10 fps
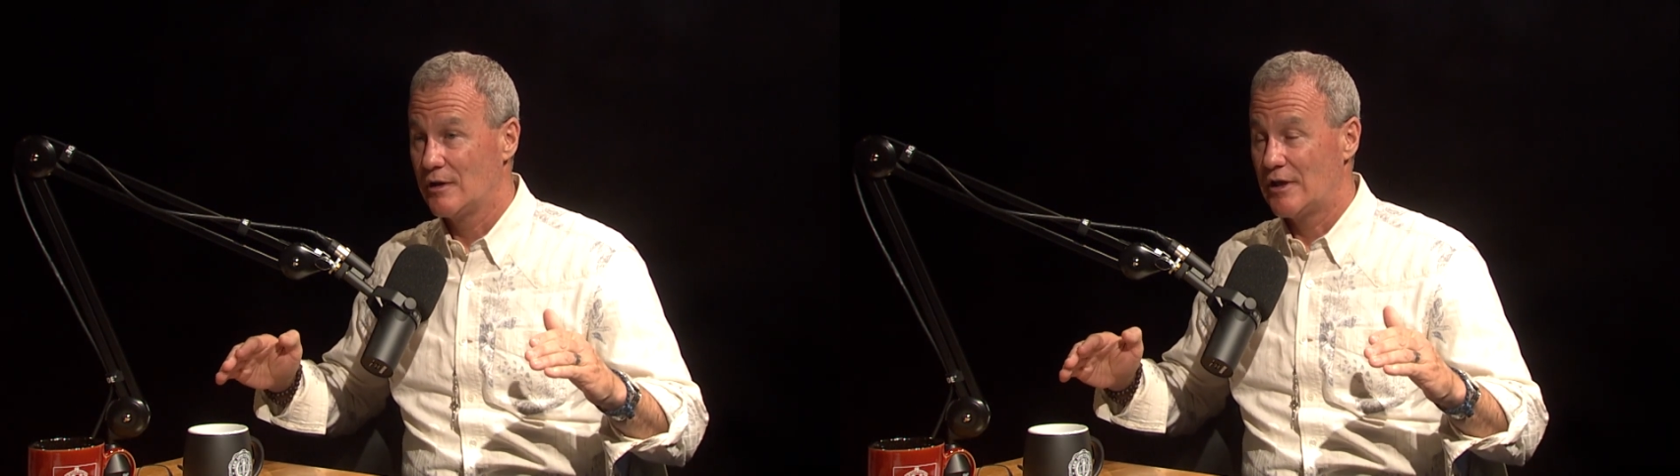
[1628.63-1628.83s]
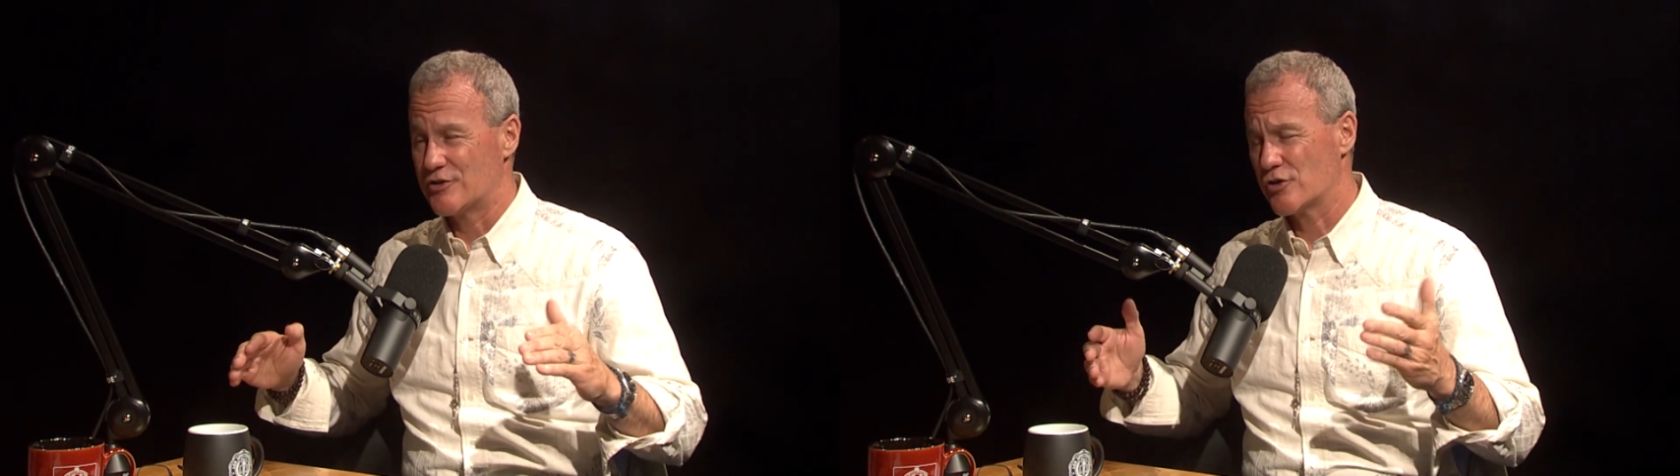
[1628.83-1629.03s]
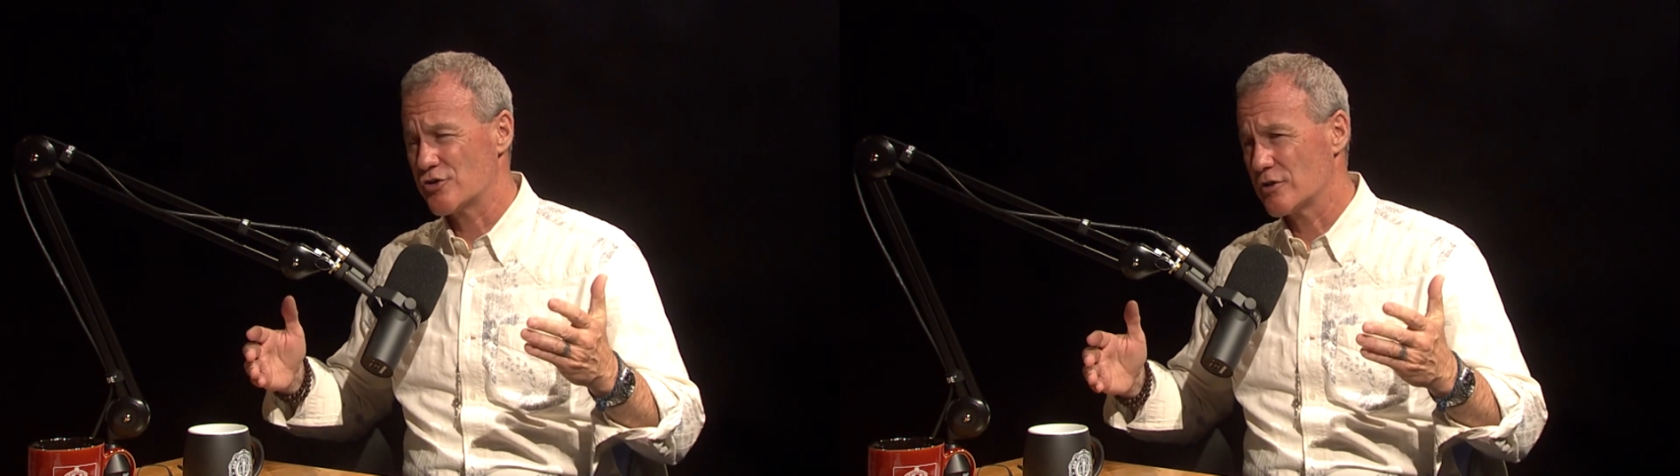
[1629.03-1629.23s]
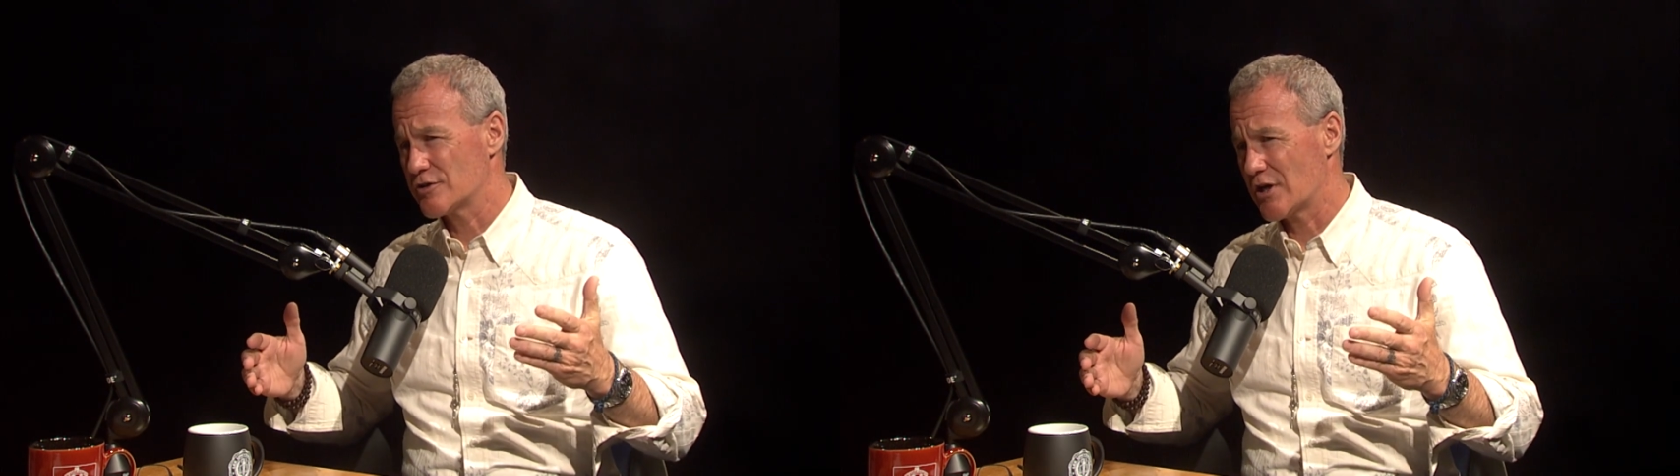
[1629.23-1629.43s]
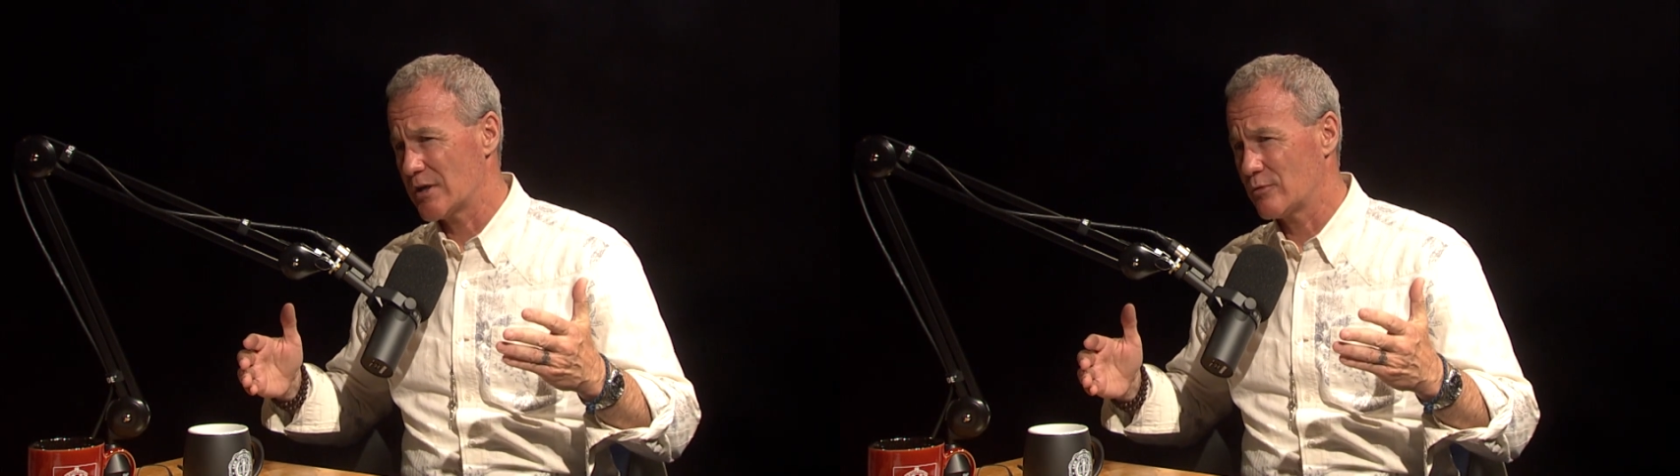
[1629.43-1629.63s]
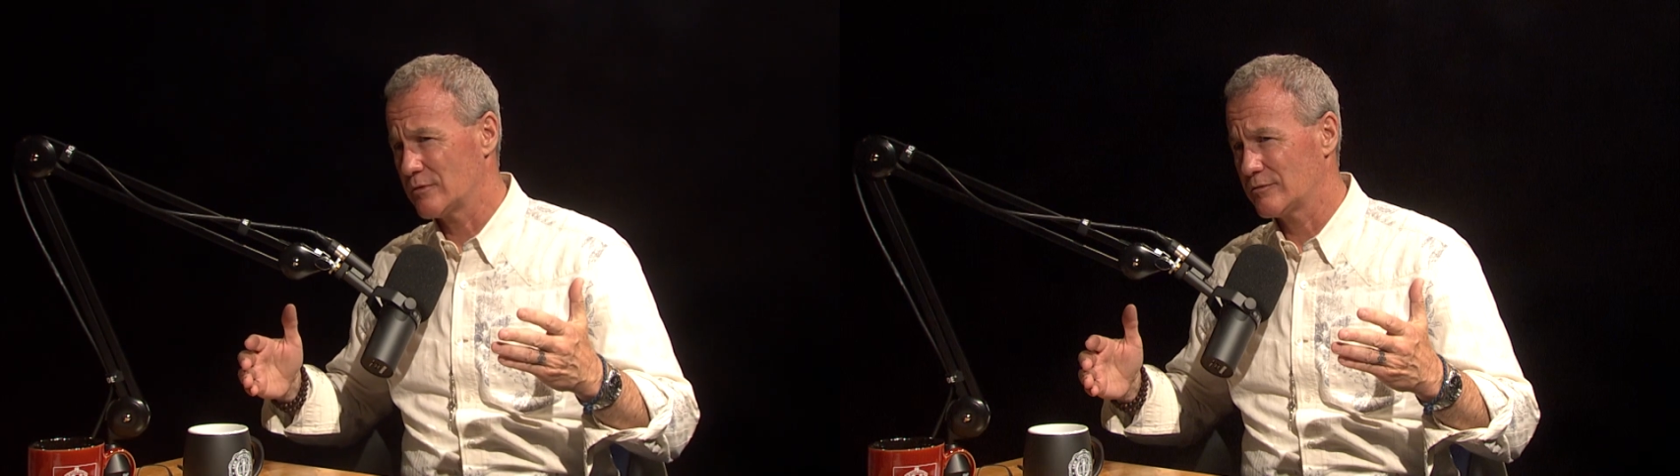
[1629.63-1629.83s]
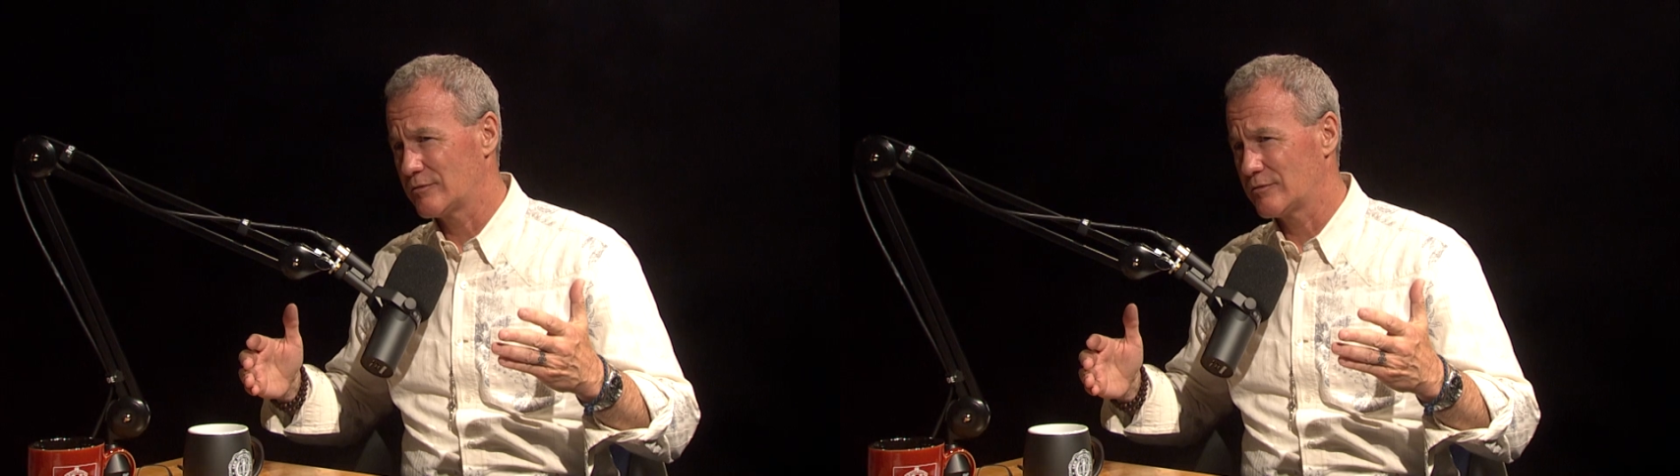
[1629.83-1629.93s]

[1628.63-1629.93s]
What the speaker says: Is there a certain time on